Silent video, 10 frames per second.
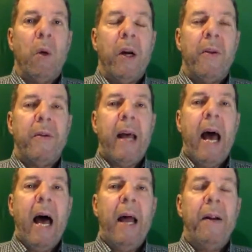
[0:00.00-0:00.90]
were either
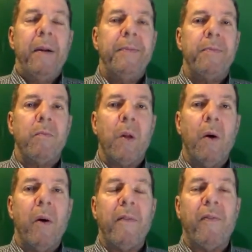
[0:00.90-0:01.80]
dead
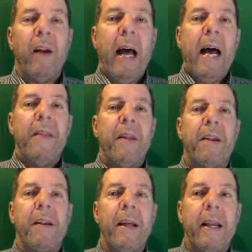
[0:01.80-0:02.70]
or had fled the
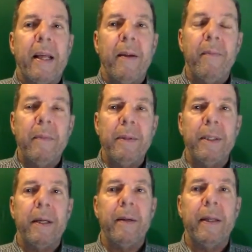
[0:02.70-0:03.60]
city.
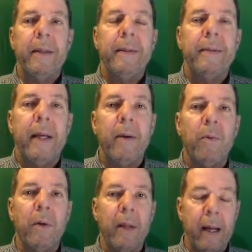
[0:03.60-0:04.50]
You know, they
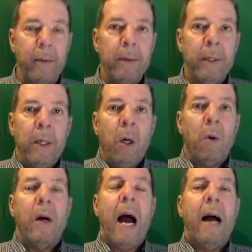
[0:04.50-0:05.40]
were
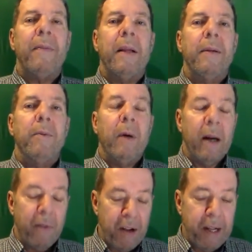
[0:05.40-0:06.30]
at
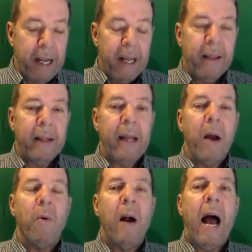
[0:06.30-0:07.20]
whatever city that
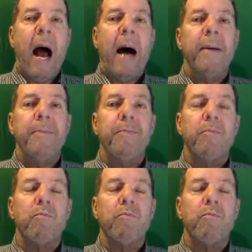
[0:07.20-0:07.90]
they were at.